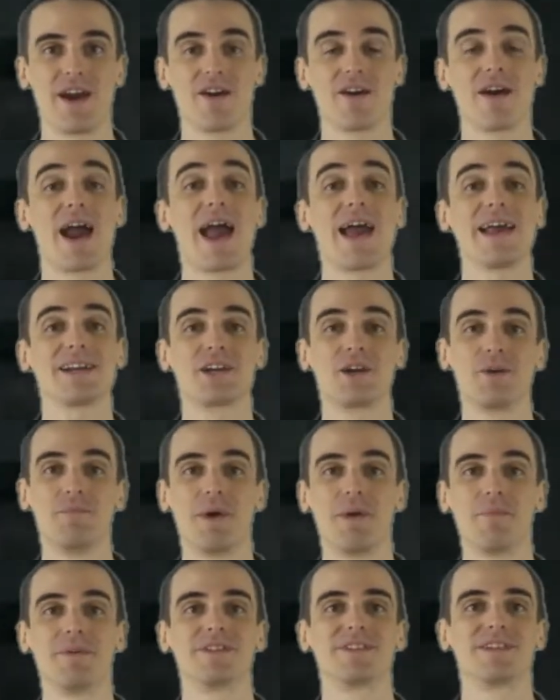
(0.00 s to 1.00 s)
Anyway,
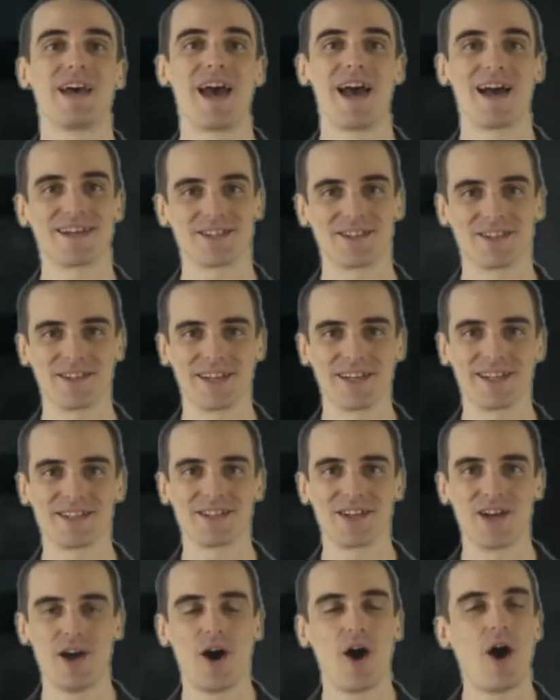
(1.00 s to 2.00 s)
Sakim goes
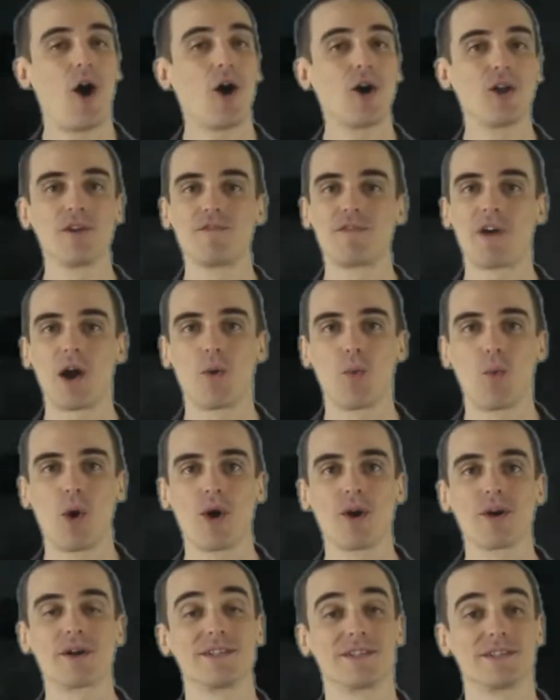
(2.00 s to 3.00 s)
ahead with meeting
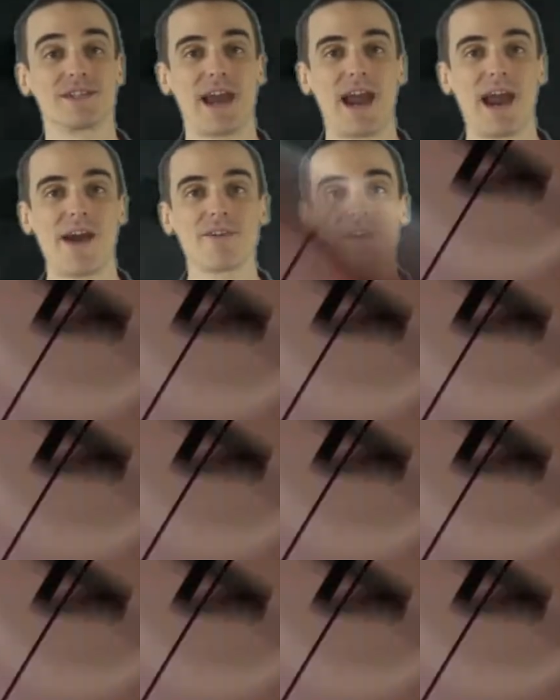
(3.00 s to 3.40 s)
Evelyn instead,